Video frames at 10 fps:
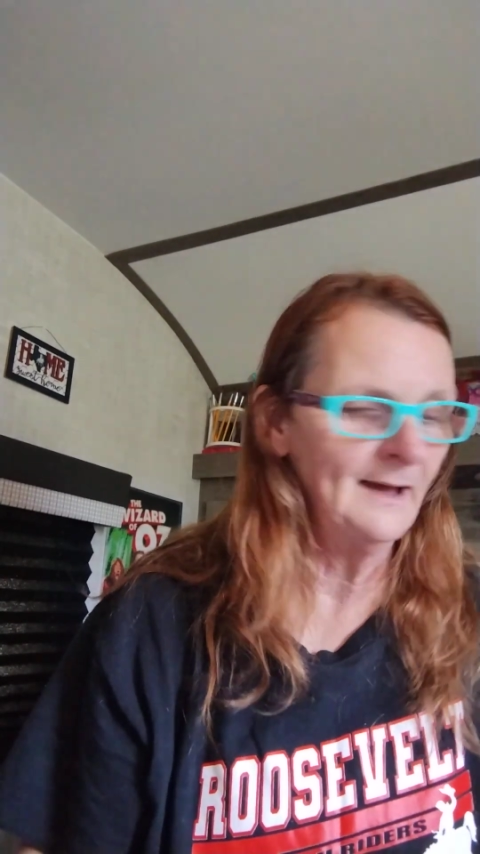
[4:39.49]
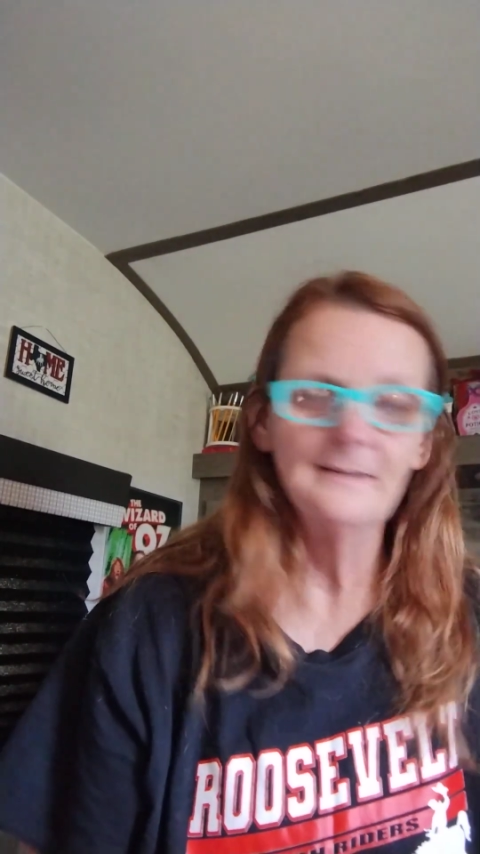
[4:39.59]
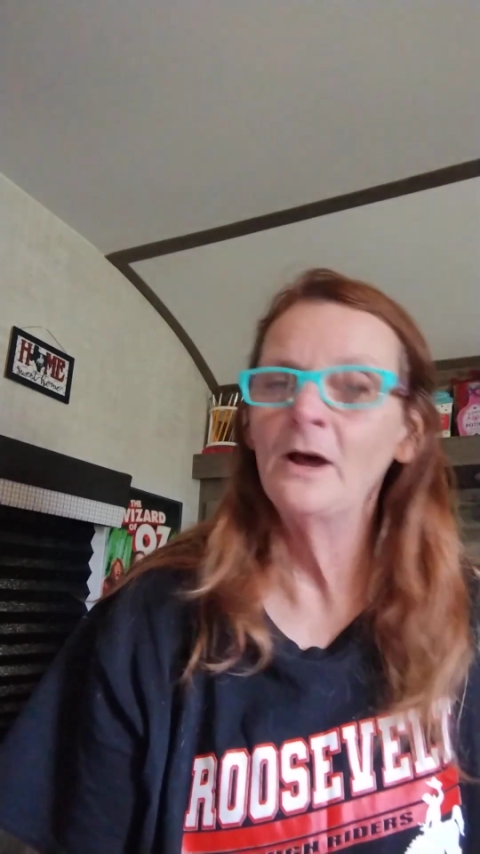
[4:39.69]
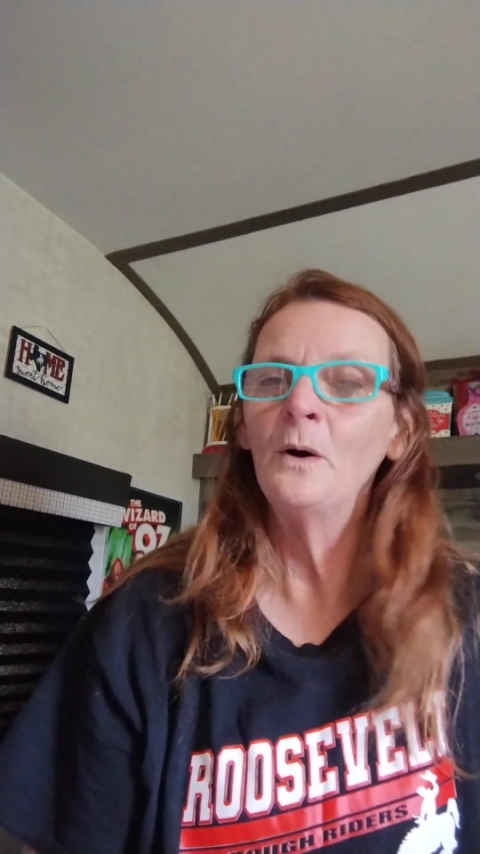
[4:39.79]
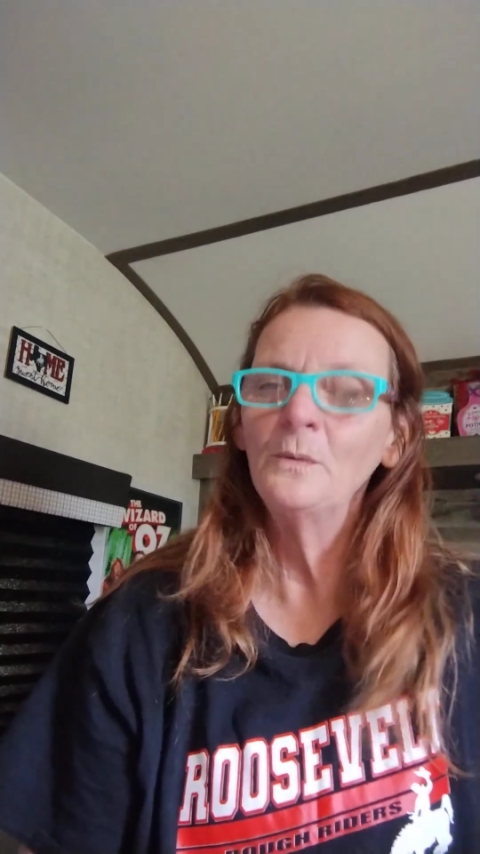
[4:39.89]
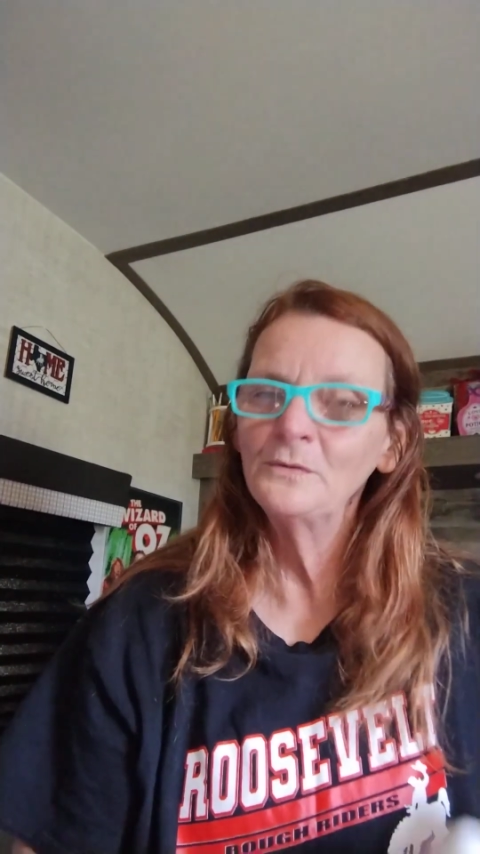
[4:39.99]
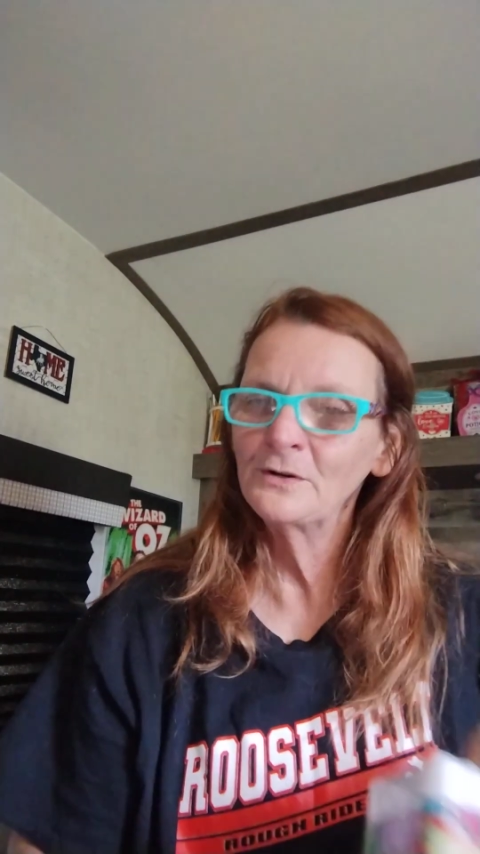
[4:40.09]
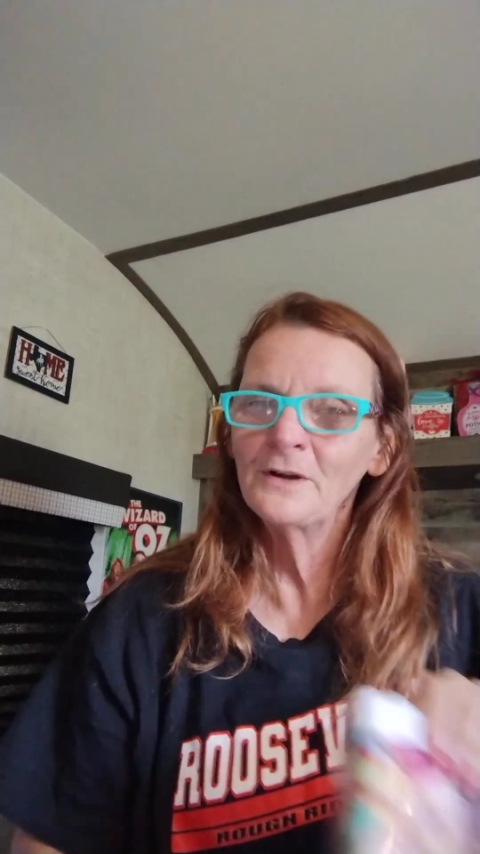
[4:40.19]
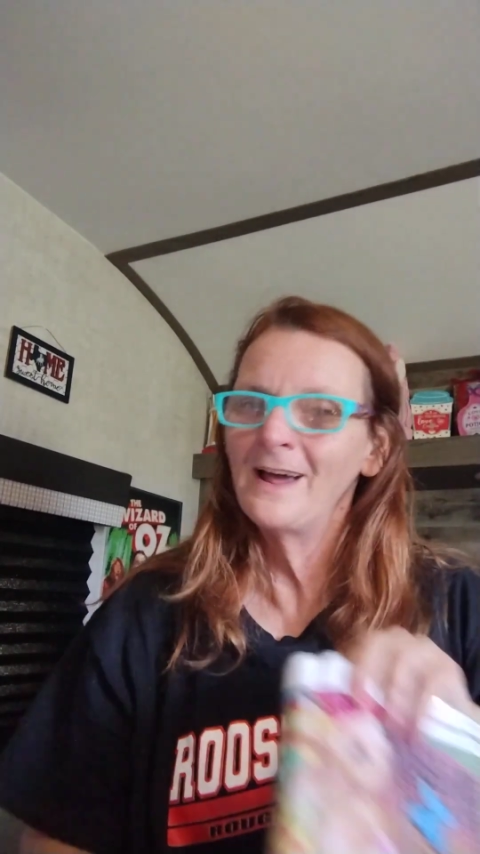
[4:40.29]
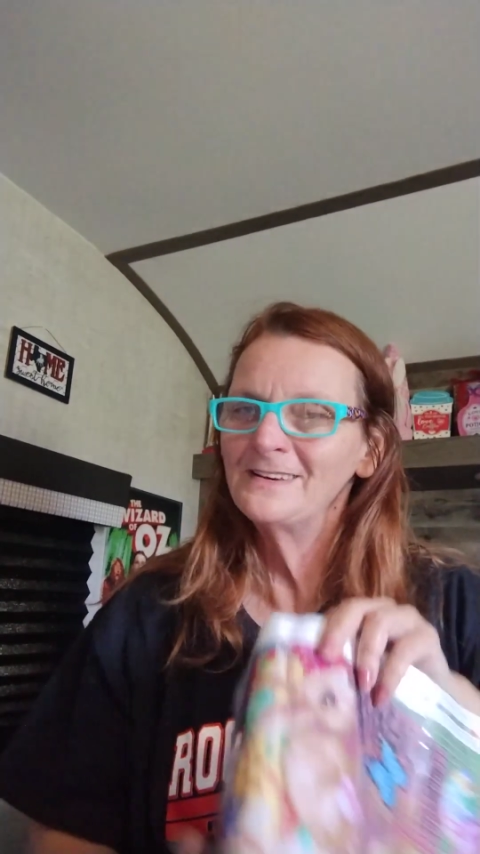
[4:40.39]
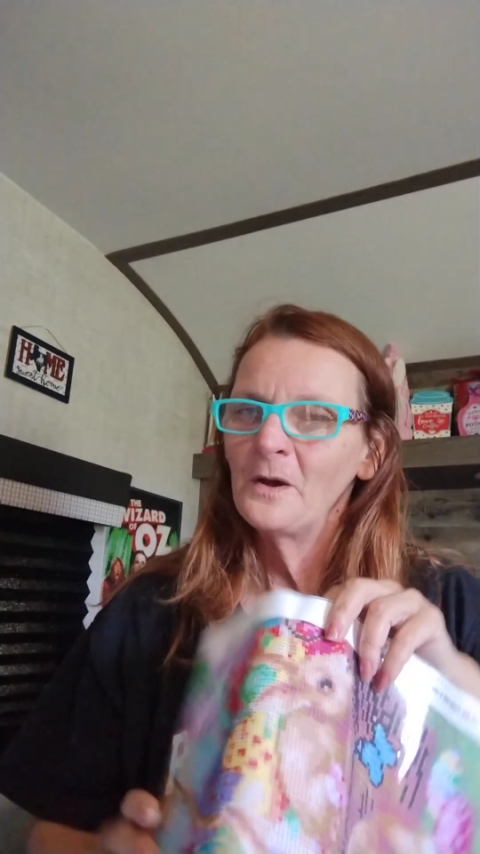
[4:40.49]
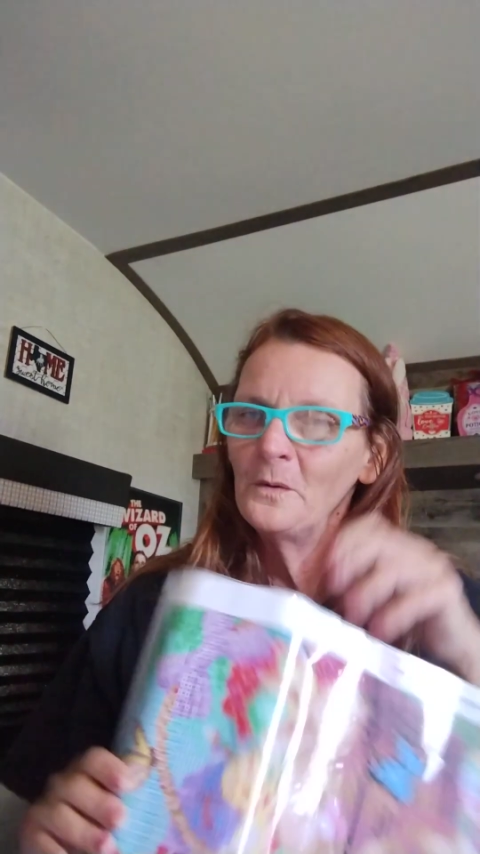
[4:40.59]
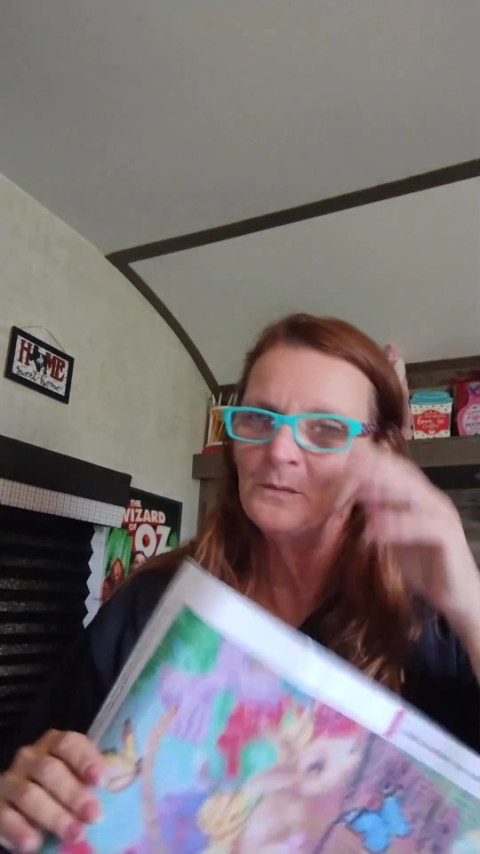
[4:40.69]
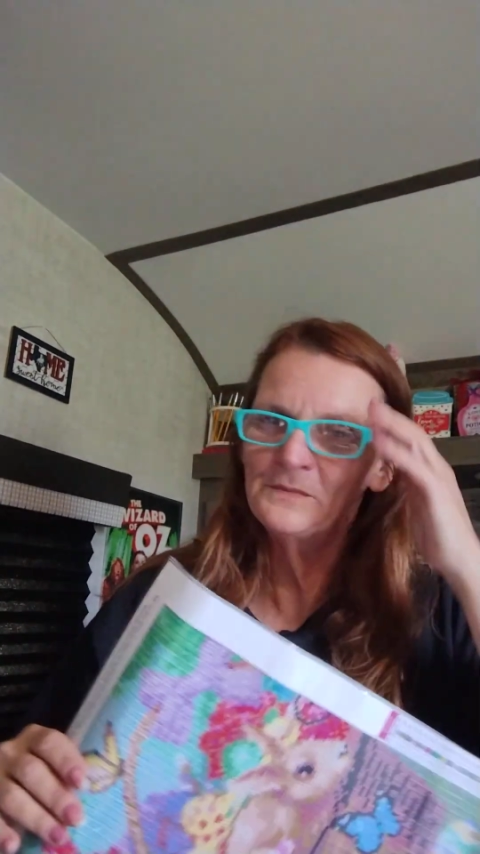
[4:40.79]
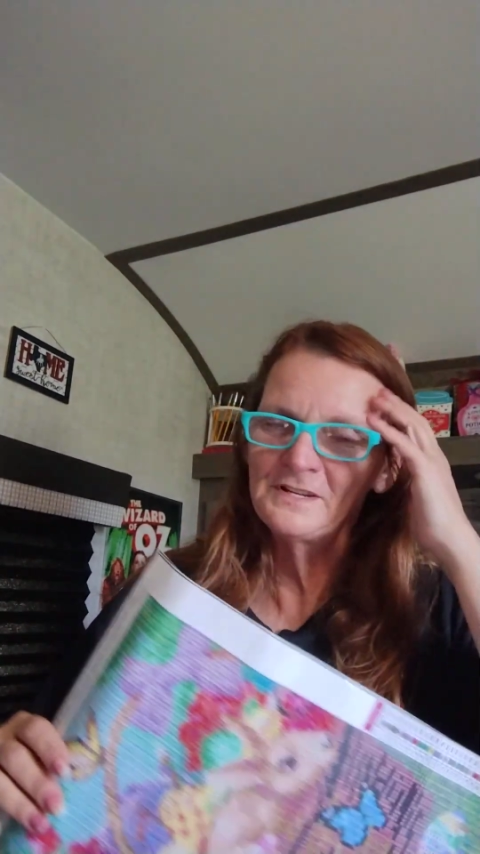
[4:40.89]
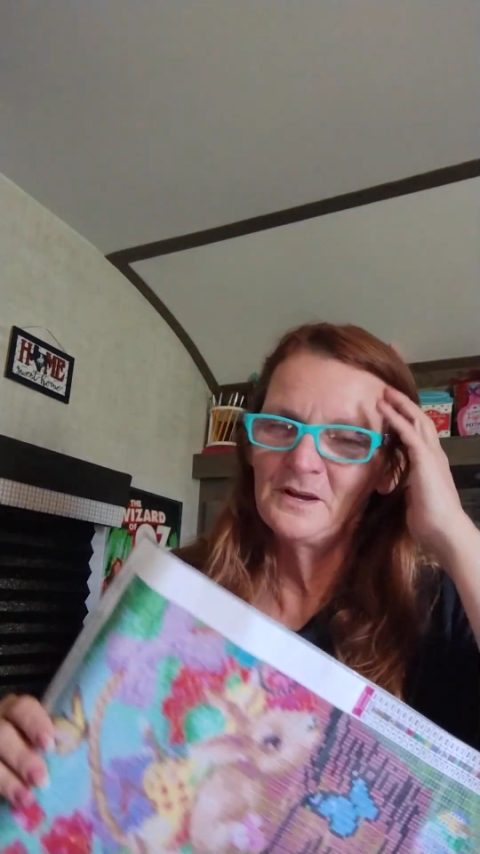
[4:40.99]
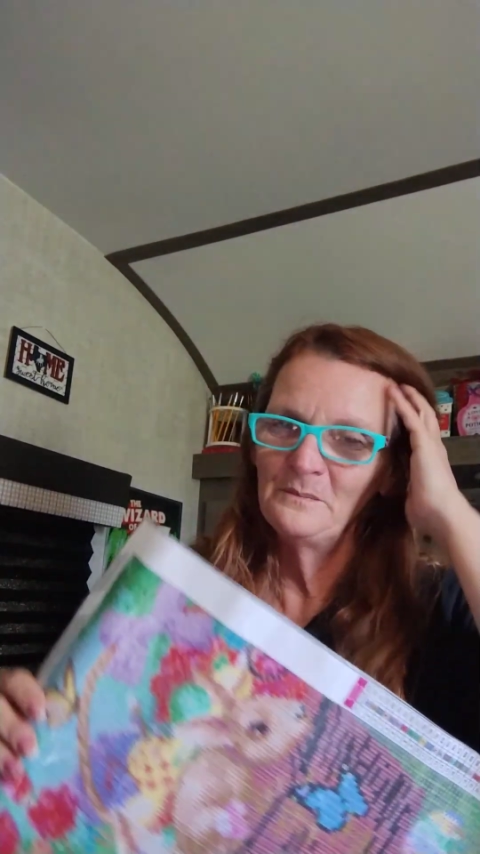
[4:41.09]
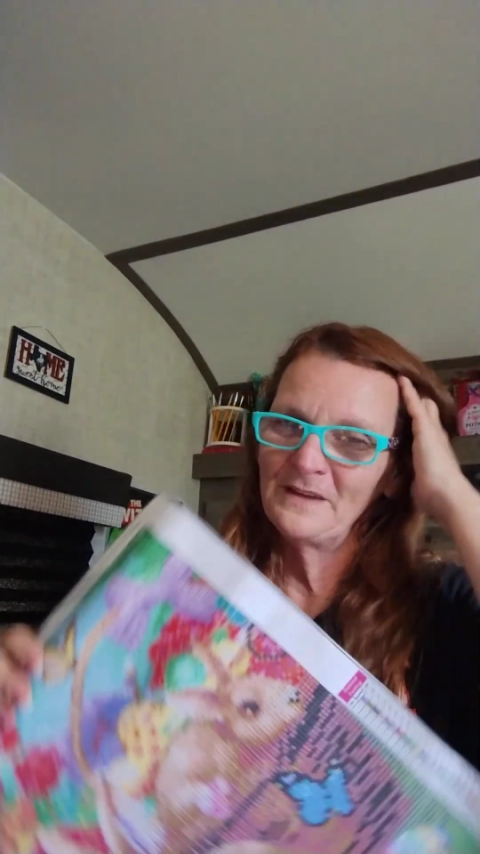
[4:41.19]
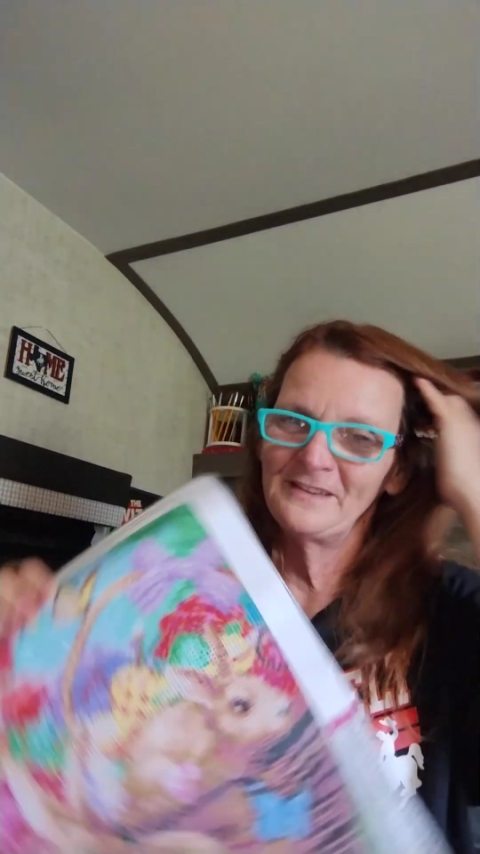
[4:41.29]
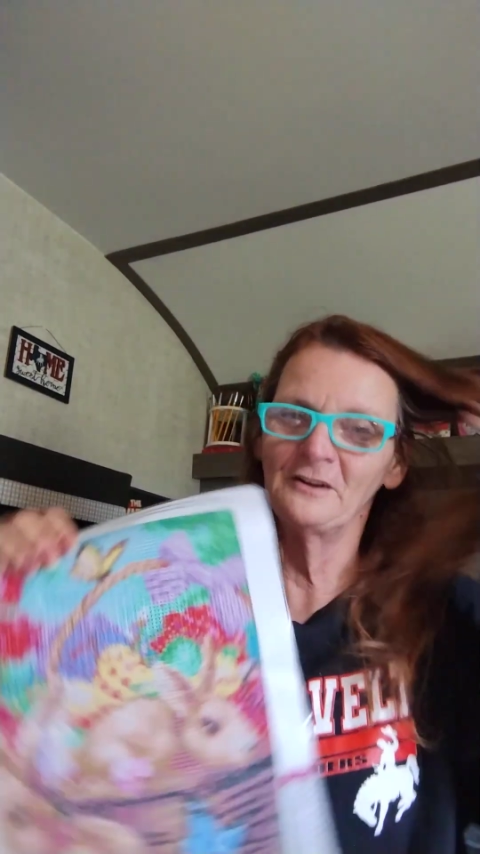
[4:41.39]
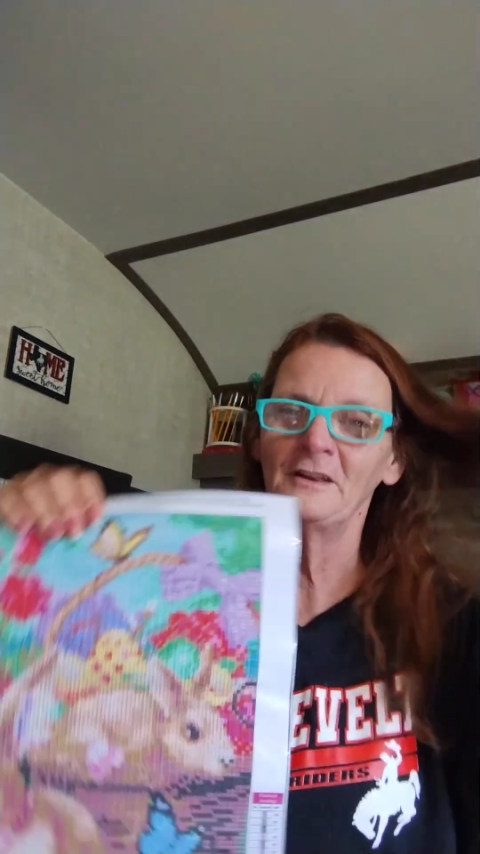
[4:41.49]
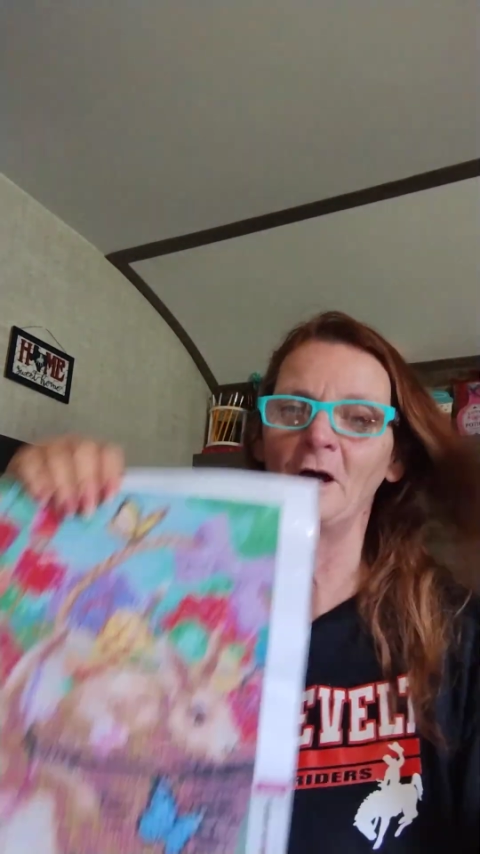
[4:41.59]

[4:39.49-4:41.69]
No, they're not gnomes. But they're